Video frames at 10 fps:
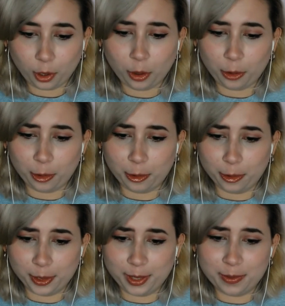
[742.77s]

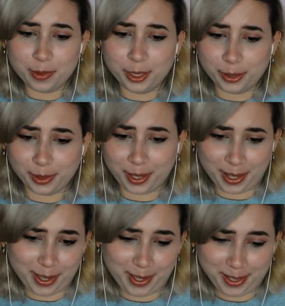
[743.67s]
Oh, give him a little
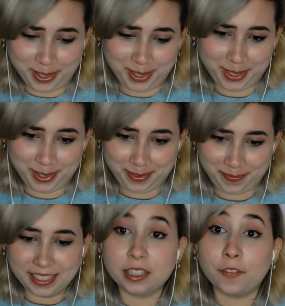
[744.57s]
case. In the